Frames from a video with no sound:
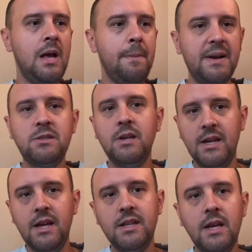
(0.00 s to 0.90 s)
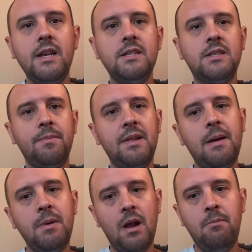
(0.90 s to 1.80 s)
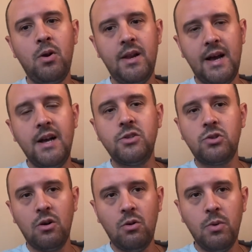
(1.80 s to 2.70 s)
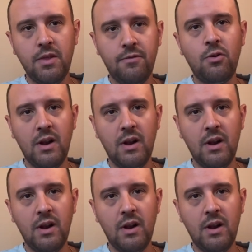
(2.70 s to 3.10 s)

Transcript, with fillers: because it, it is something that Milan Borjan has struggled with for,